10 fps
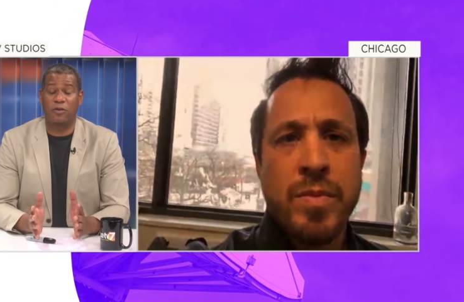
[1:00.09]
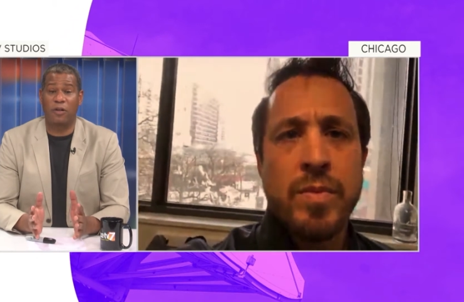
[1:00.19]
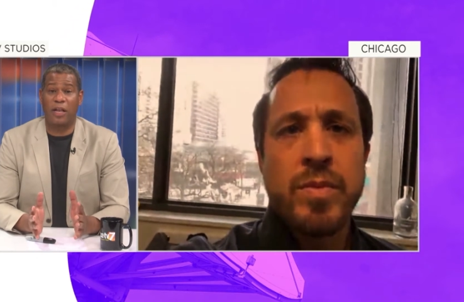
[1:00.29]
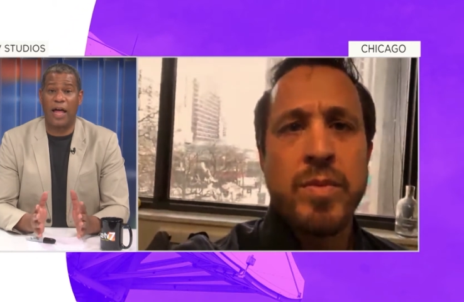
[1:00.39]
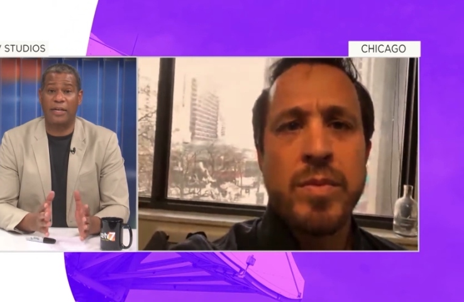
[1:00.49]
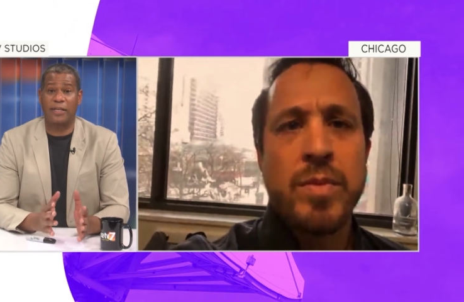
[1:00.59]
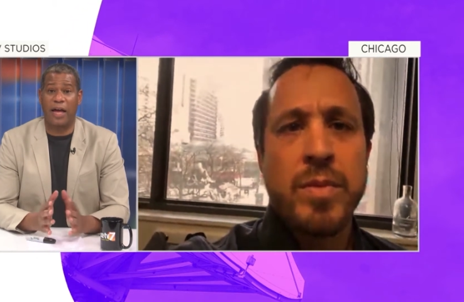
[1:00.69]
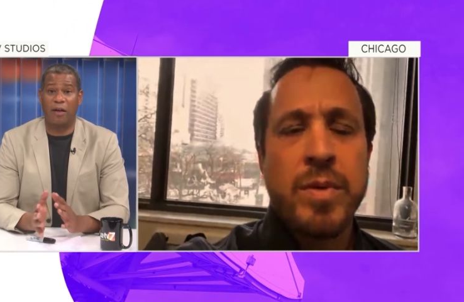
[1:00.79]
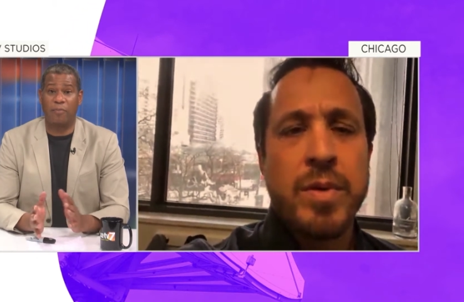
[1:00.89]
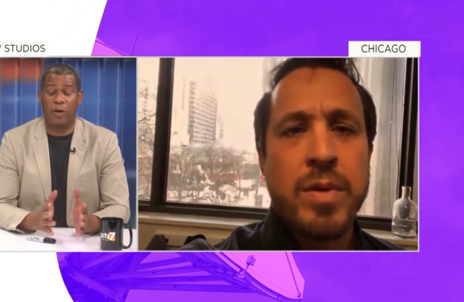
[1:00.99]
Speaker 1: to a
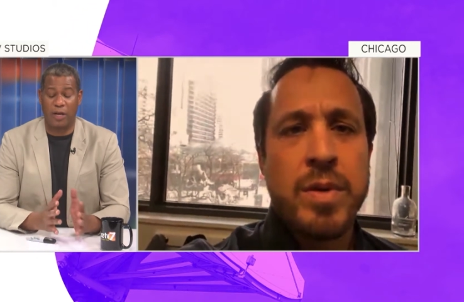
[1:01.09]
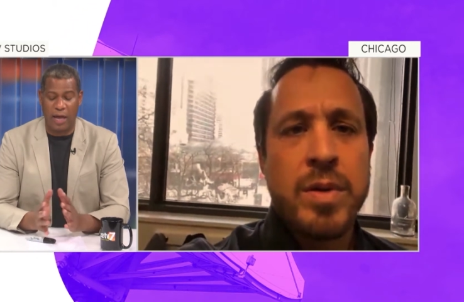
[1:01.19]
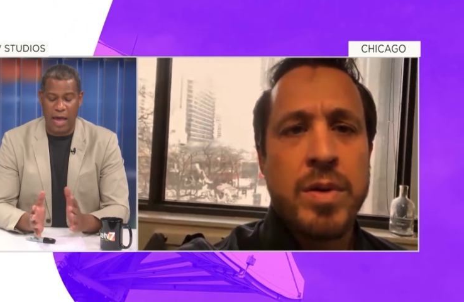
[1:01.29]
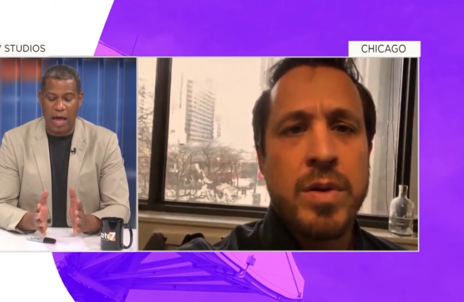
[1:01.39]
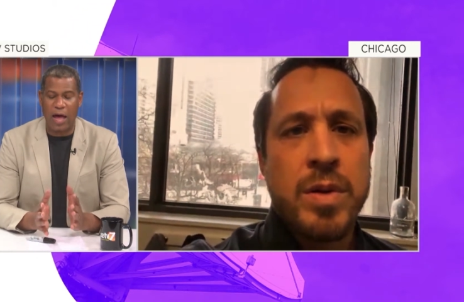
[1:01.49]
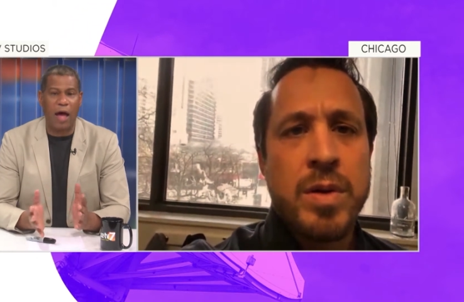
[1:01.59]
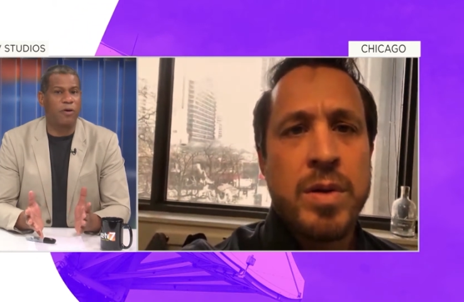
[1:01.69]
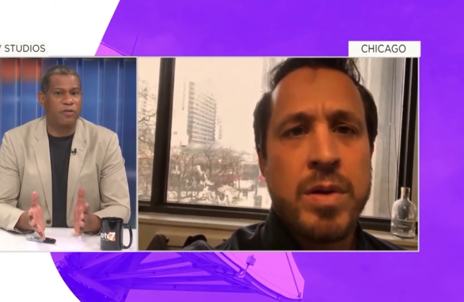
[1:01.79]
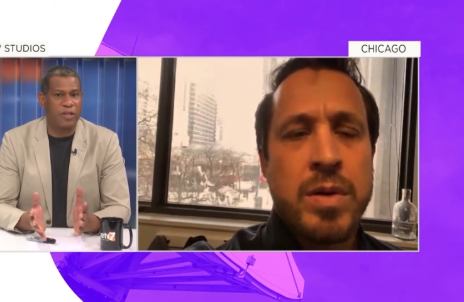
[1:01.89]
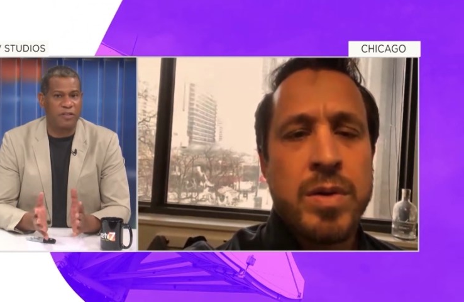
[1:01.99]
lockdown. But how,
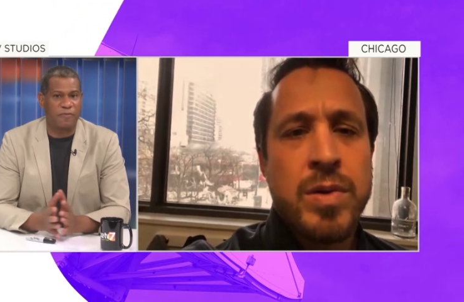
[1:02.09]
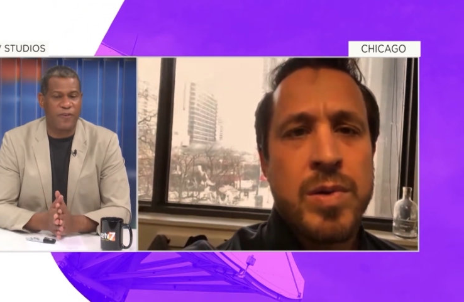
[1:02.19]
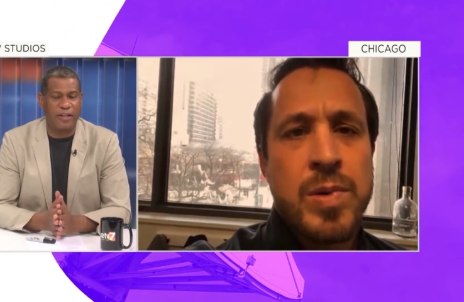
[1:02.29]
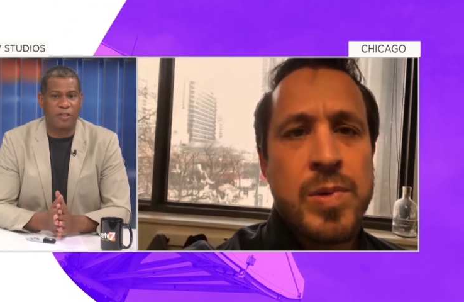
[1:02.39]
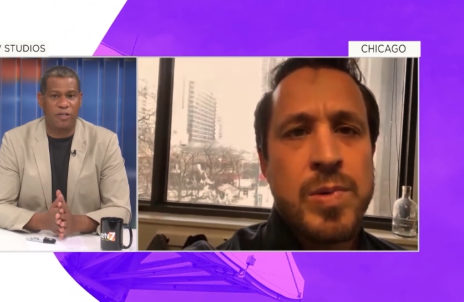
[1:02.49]
how is things affecting